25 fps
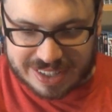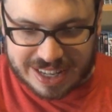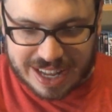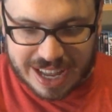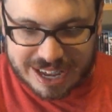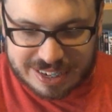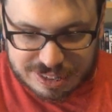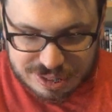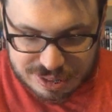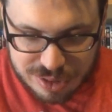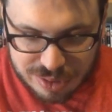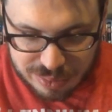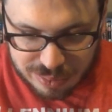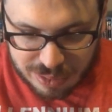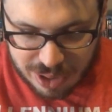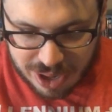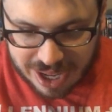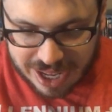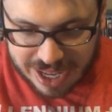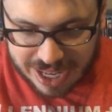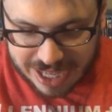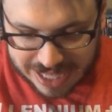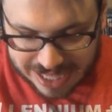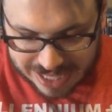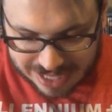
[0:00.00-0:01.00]
next
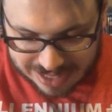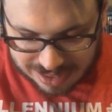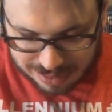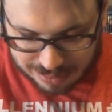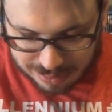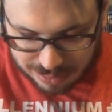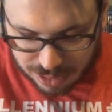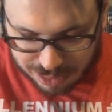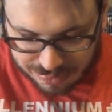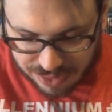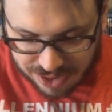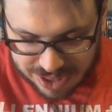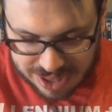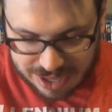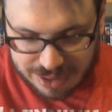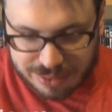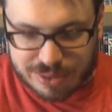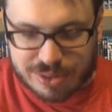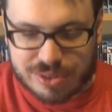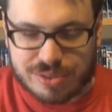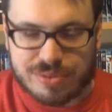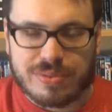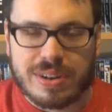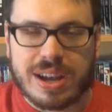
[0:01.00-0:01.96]
one is a movie that was